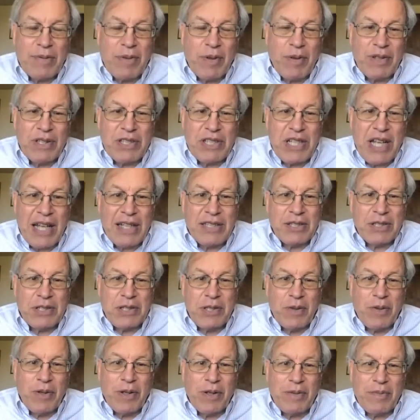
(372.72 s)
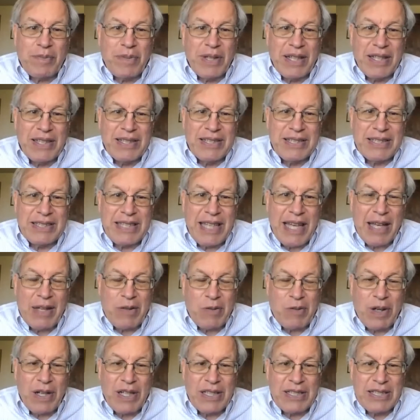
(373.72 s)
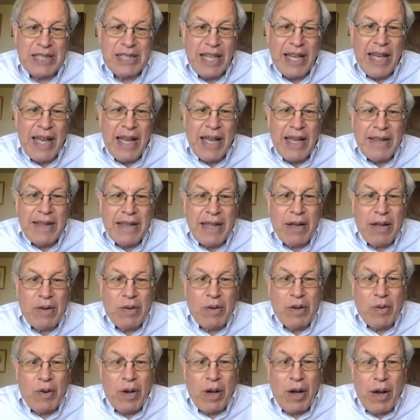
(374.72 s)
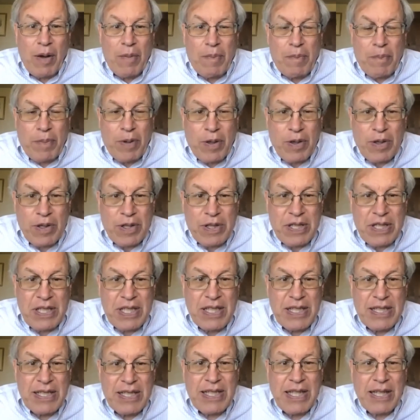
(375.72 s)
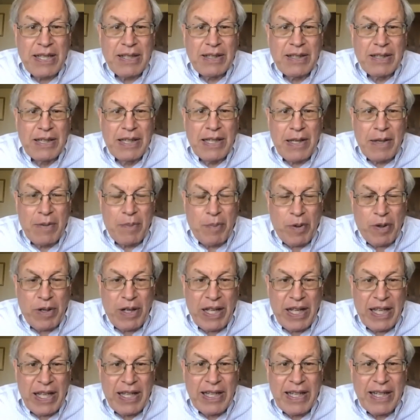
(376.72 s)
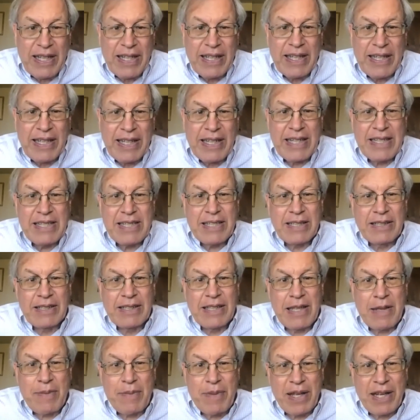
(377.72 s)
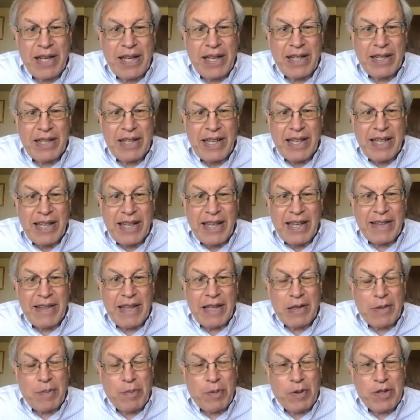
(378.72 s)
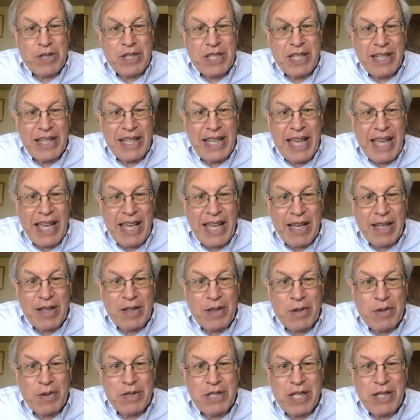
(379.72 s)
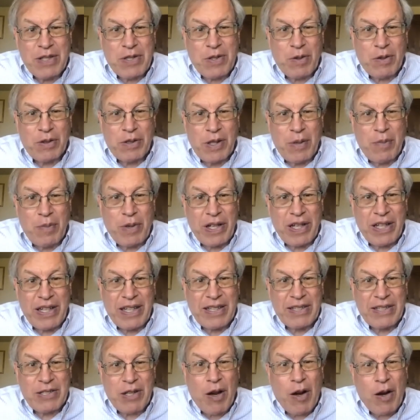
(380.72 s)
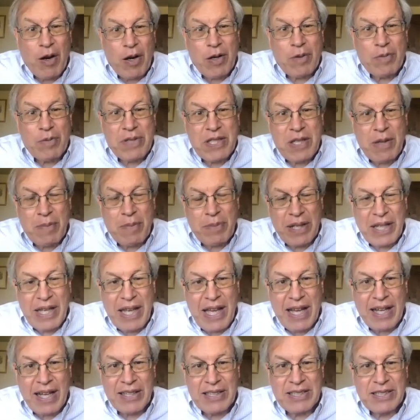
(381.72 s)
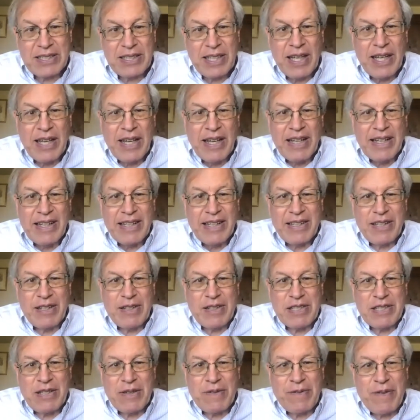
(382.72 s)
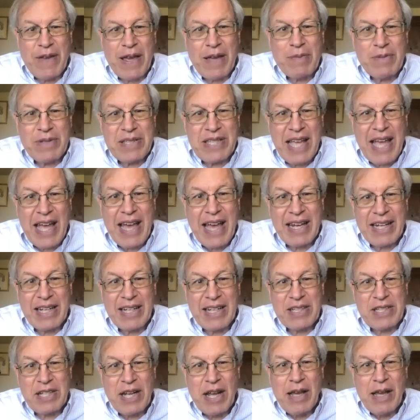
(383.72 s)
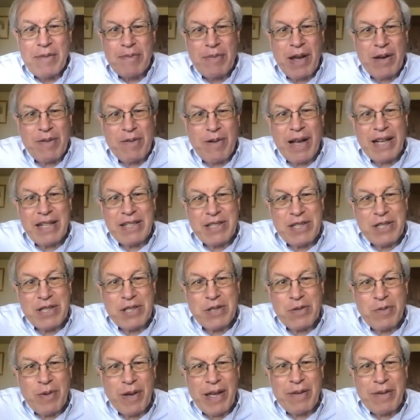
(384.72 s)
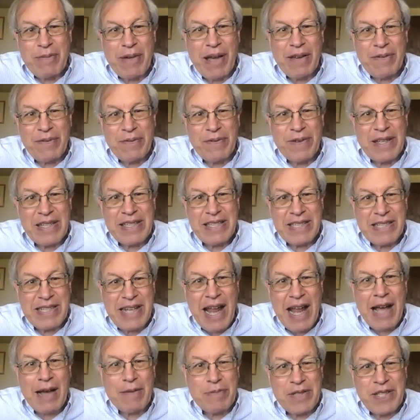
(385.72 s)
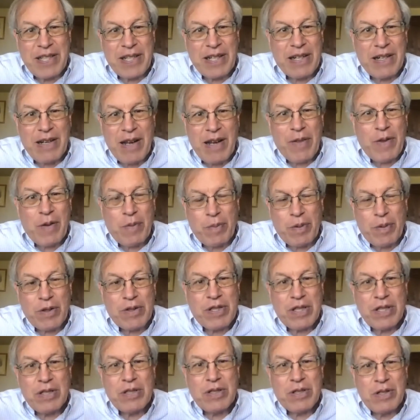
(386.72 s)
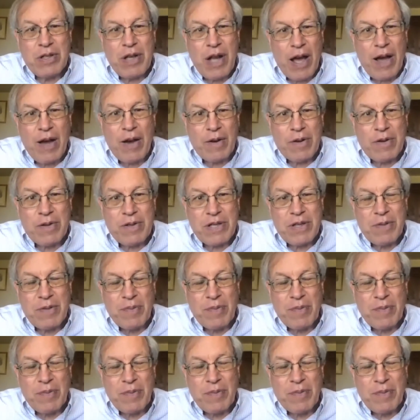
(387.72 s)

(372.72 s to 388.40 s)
what John Stuart Mill said was that a person's liberty is limited in that the person can't use his or her liberty to harm somebody else. There's the famous adage, "My right to swing my fist stops at another person's nose."